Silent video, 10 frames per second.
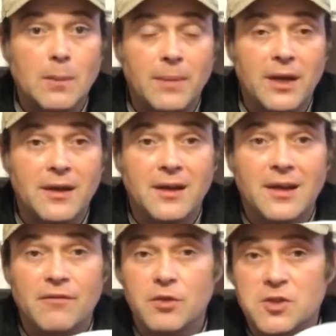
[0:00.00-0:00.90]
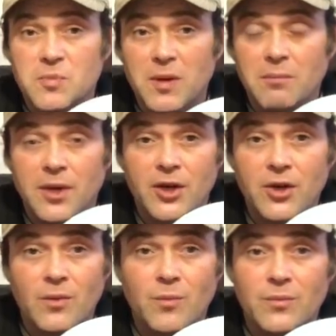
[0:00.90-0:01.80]
But if you're a spin
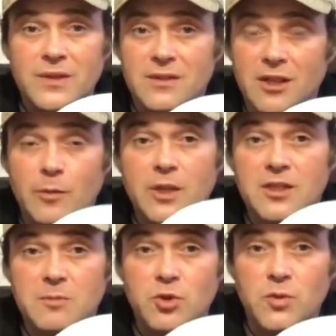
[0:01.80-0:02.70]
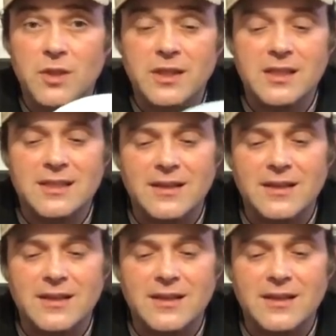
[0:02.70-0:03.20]
putter, this is going to be a smooth release.